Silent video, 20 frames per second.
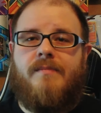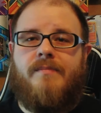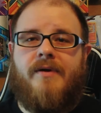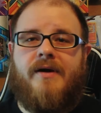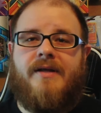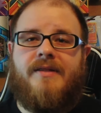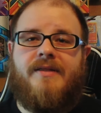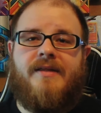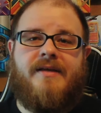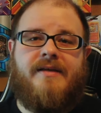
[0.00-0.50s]

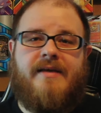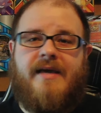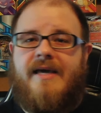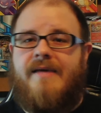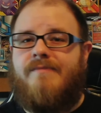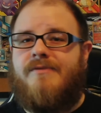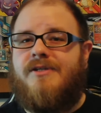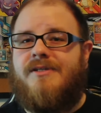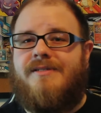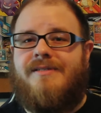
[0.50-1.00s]
but the
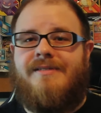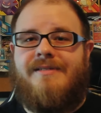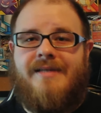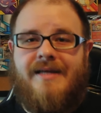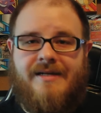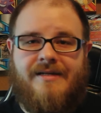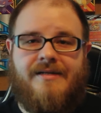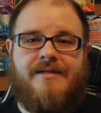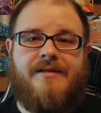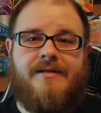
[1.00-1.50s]
game just
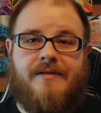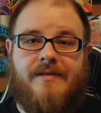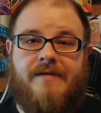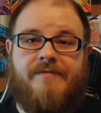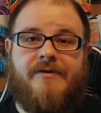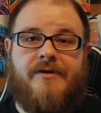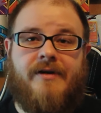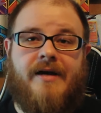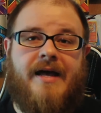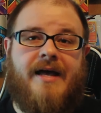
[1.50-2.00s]
didn't
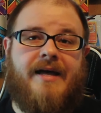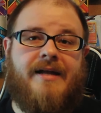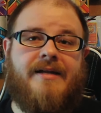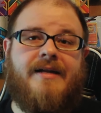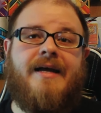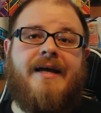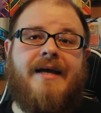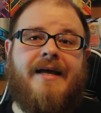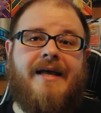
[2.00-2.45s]
deliver, and